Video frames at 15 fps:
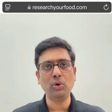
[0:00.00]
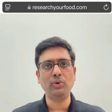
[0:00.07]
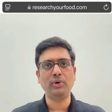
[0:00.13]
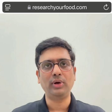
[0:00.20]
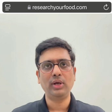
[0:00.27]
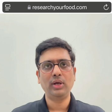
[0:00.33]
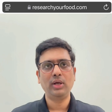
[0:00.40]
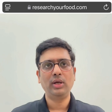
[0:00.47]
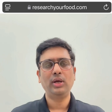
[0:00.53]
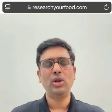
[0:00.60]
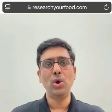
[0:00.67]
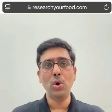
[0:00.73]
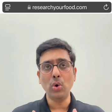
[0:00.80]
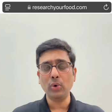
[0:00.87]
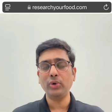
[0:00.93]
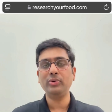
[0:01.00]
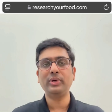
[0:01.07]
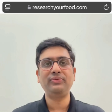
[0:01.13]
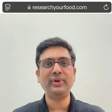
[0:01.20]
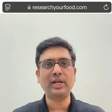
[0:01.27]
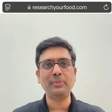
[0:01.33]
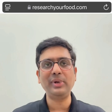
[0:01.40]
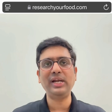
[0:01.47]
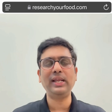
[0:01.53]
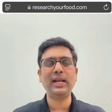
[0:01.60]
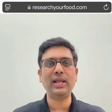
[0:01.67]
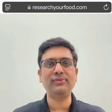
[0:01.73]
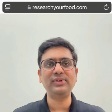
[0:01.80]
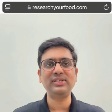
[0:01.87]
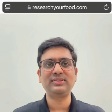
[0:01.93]
alone. Know your vitamin D
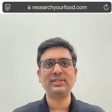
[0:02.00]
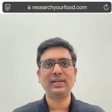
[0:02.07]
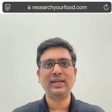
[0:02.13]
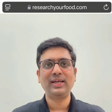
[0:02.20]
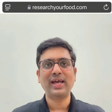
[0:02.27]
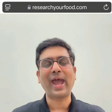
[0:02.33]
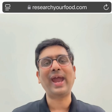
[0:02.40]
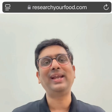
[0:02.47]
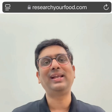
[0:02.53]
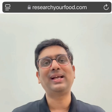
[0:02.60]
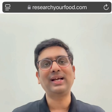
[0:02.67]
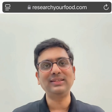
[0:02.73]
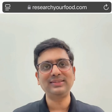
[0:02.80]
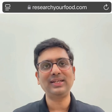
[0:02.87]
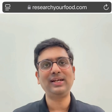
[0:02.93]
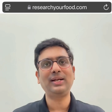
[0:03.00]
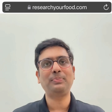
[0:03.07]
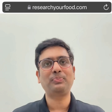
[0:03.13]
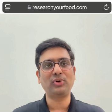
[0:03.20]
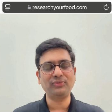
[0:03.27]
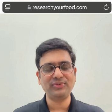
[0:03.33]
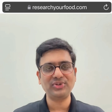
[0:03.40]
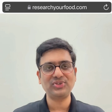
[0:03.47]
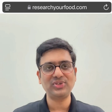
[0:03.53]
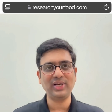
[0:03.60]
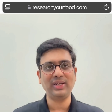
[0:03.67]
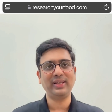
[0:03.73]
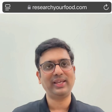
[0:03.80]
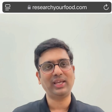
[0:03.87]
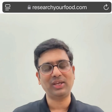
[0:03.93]
levels and consult a
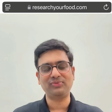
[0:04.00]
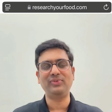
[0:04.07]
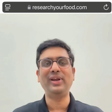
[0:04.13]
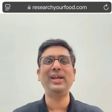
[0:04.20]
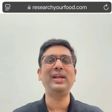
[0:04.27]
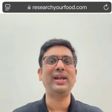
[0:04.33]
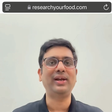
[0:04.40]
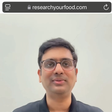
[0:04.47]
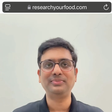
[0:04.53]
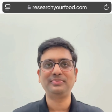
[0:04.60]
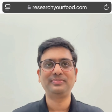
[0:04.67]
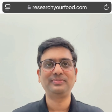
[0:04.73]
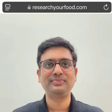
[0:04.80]
professional if needed.